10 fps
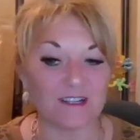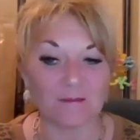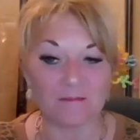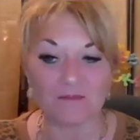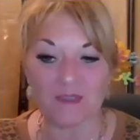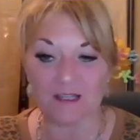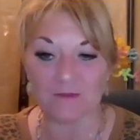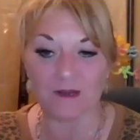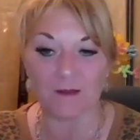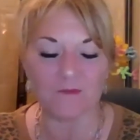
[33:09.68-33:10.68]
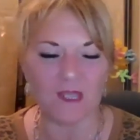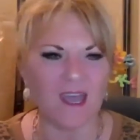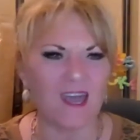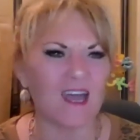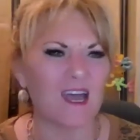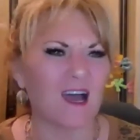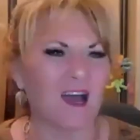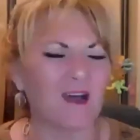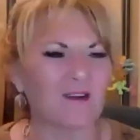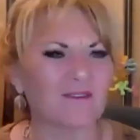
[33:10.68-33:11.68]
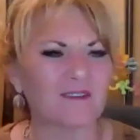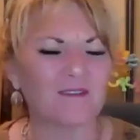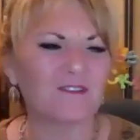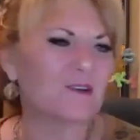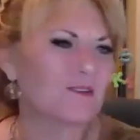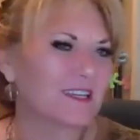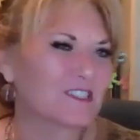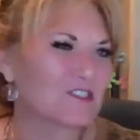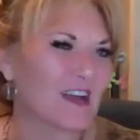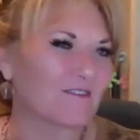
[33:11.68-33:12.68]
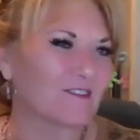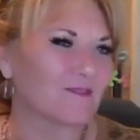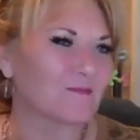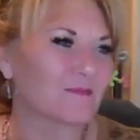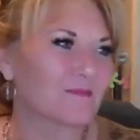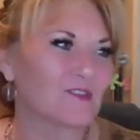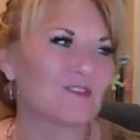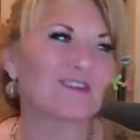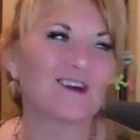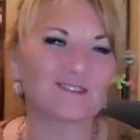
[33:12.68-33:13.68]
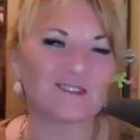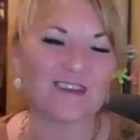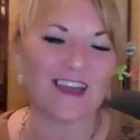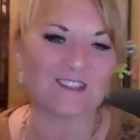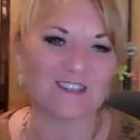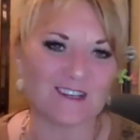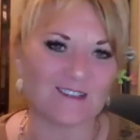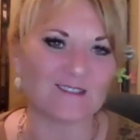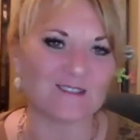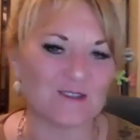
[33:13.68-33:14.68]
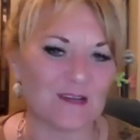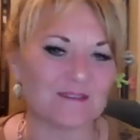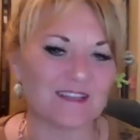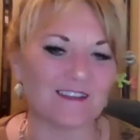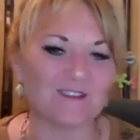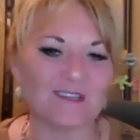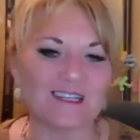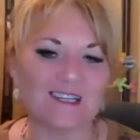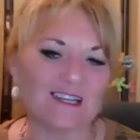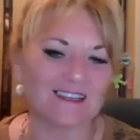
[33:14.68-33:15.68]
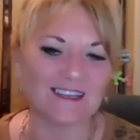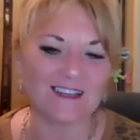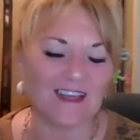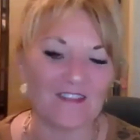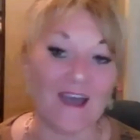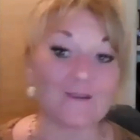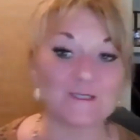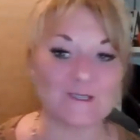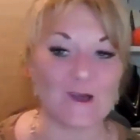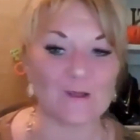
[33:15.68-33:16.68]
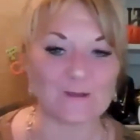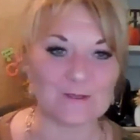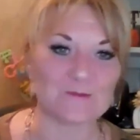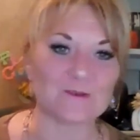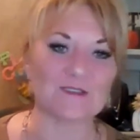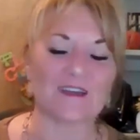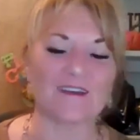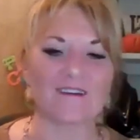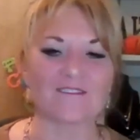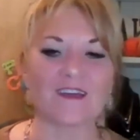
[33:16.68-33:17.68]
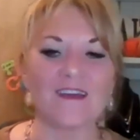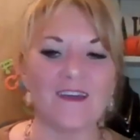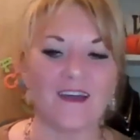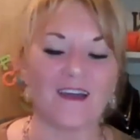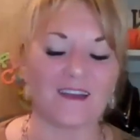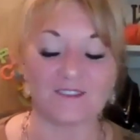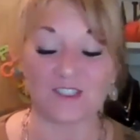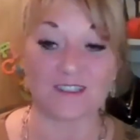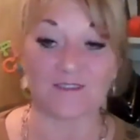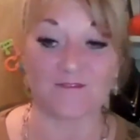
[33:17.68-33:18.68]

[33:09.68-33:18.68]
Club as well. Oh, if you don't like to travel, you can also cash out on those trips, and you can get $1,000 worth of just